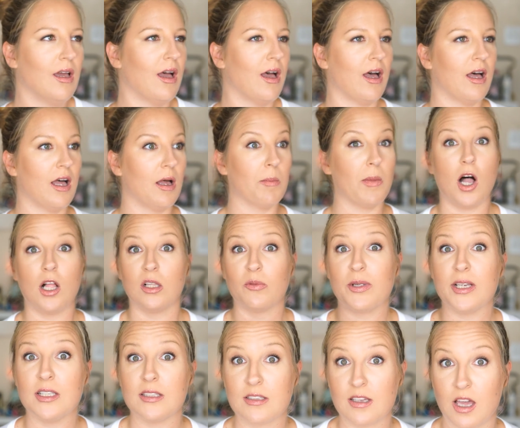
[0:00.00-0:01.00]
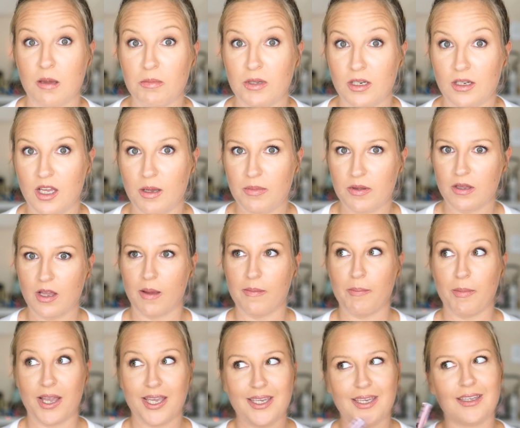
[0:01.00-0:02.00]
Um, Halloween's coming up. I
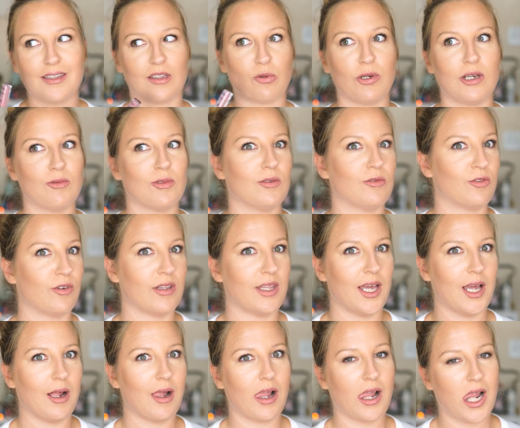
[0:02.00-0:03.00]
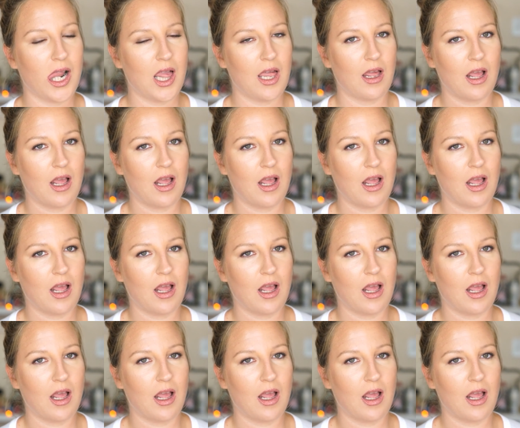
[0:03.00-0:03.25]
might get the red one for that.